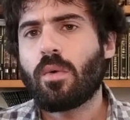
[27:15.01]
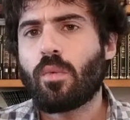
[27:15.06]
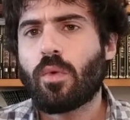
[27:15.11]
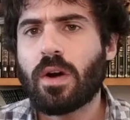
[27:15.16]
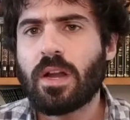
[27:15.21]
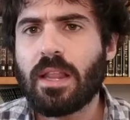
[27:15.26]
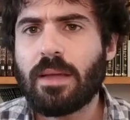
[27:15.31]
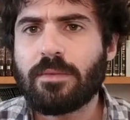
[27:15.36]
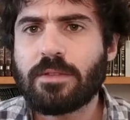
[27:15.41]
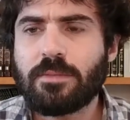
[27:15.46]

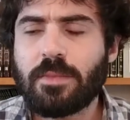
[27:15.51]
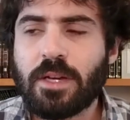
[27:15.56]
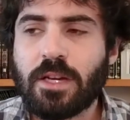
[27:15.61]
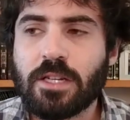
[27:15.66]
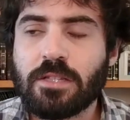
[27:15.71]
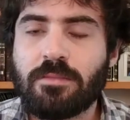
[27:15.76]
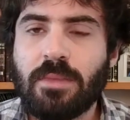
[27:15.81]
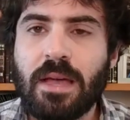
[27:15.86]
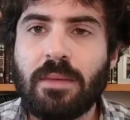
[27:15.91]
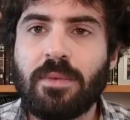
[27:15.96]
One of them is
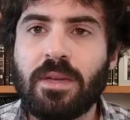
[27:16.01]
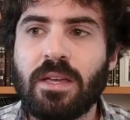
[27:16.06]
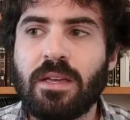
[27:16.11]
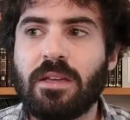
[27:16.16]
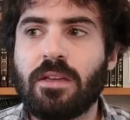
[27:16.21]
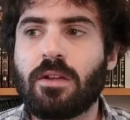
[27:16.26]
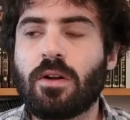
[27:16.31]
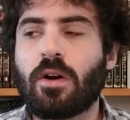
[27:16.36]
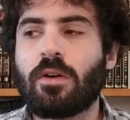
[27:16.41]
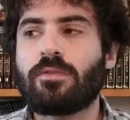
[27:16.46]
because maybe,
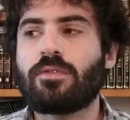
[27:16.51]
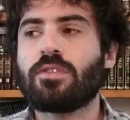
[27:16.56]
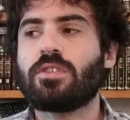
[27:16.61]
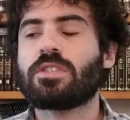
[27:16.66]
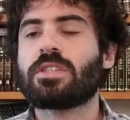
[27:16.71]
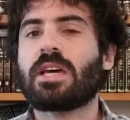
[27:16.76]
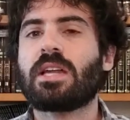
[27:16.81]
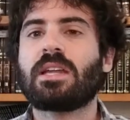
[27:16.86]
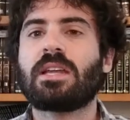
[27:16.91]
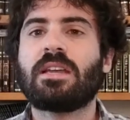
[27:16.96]
you know, if you
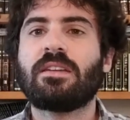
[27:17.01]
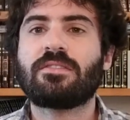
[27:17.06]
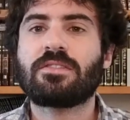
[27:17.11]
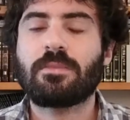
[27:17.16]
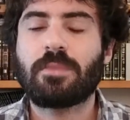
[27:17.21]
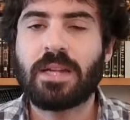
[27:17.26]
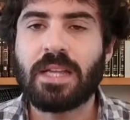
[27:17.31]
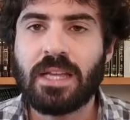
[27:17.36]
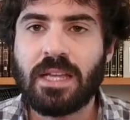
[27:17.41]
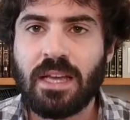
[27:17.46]
just kind of give
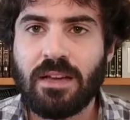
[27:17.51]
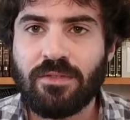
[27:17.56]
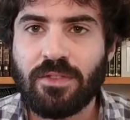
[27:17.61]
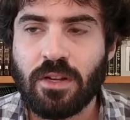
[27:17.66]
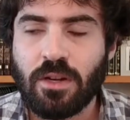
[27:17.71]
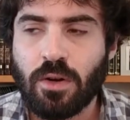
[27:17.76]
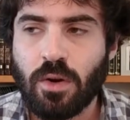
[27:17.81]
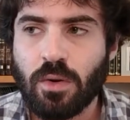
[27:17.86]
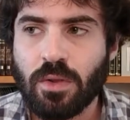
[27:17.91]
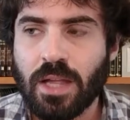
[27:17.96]
somebody a gift
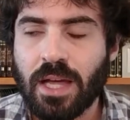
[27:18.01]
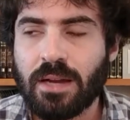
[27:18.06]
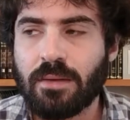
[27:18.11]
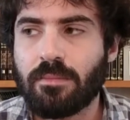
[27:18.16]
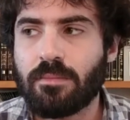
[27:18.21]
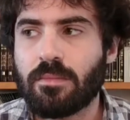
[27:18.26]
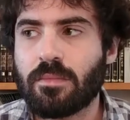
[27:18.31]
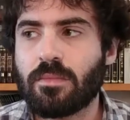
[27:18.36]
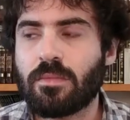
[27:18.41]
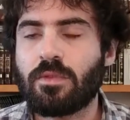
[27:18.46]
and you don't let
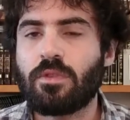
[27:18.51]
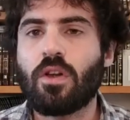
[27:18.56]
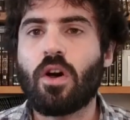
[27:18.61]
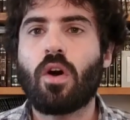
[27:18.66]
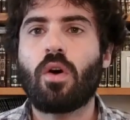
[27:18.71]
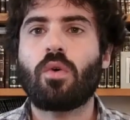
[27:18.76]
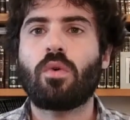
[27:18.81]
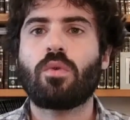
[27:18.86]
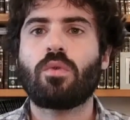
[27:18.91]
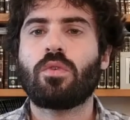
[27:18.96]
him
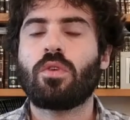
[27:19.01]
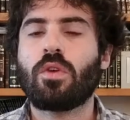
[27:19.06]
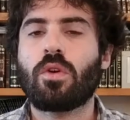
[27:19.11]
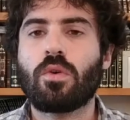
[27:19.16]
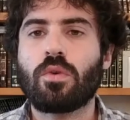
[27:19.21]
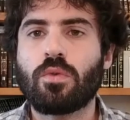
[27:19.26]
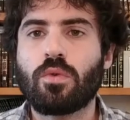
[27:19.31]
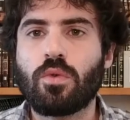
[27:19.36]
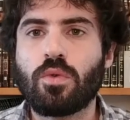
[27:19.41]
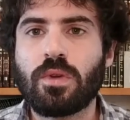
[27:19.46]
know, you
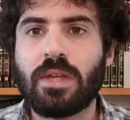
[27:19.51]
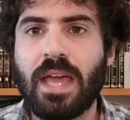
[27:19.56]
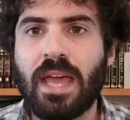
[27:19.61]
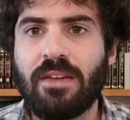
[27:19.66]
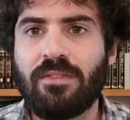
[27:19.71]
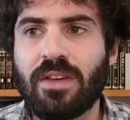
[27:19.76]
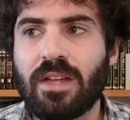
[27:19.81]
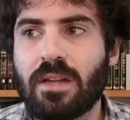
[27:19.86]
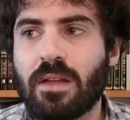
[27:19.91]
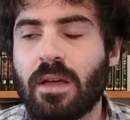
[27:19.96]
know, who
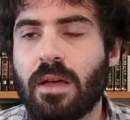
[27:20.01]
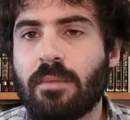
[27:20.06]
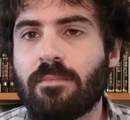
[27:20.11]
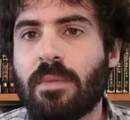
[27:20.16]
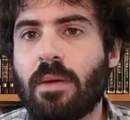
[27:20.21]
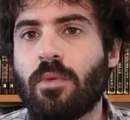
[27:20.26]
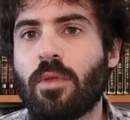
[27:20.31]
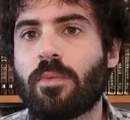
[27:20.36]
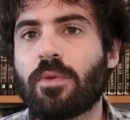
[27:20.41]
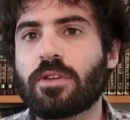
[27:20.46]
gave it,
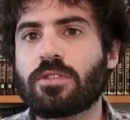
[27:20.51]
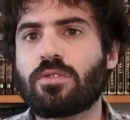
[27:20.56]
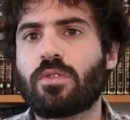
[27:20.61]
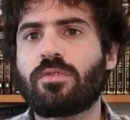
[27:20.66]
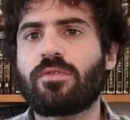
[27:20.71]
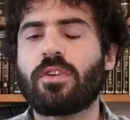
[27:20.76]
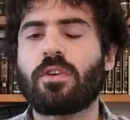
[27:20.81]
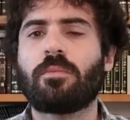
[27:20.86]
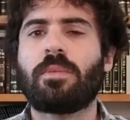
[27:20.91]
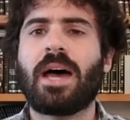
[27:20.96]
maybe the person
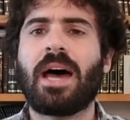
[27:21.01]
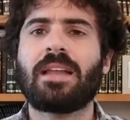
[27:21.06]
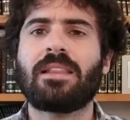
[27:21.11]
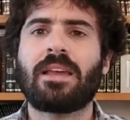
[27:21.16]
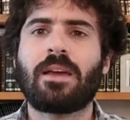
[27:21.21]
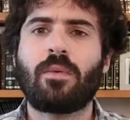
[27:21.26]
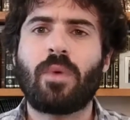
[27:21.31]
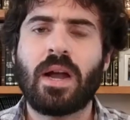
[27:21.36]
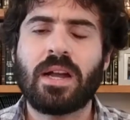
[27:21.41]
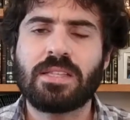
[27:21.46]
will feel bad.
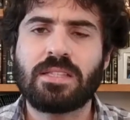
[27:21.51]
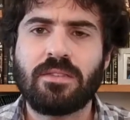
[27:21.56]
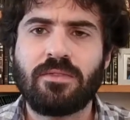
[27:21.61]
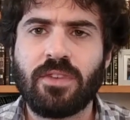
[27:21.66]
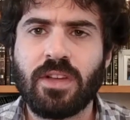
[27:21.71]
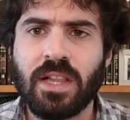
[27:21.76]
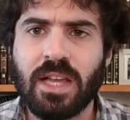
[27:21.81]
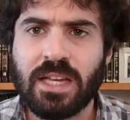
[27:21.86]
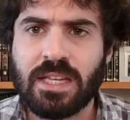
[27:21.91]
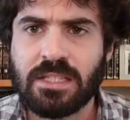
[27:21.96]
Like, why does he
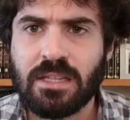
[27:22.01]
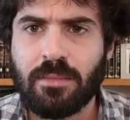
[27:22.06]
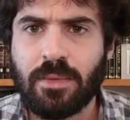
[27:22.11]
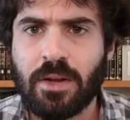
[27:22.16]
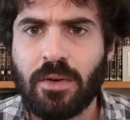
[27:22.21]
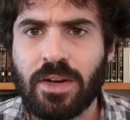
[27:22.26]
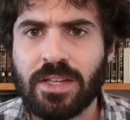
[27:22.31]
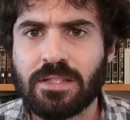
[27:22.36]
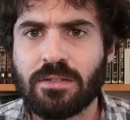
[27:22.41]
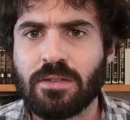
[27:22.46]
feel like he's
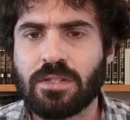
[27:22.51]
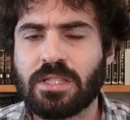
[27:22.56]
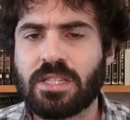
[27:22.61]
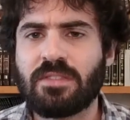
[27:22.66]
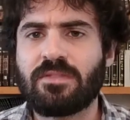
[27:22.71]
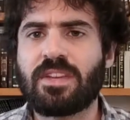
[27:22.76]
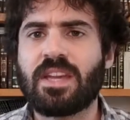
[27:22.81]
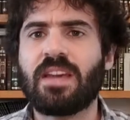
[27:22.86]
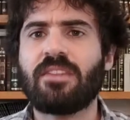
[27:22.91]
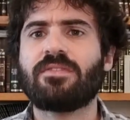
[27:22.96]
somebody who has to
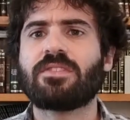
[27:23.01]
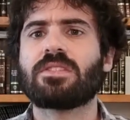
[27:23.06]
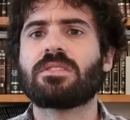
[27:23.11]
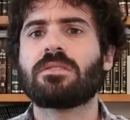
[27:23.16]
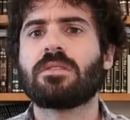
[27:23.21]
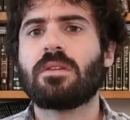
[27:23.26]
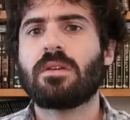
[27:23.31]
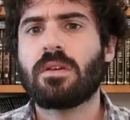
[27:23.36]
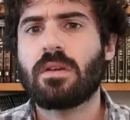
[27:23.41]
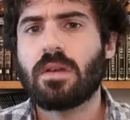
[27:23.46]
receive gifts?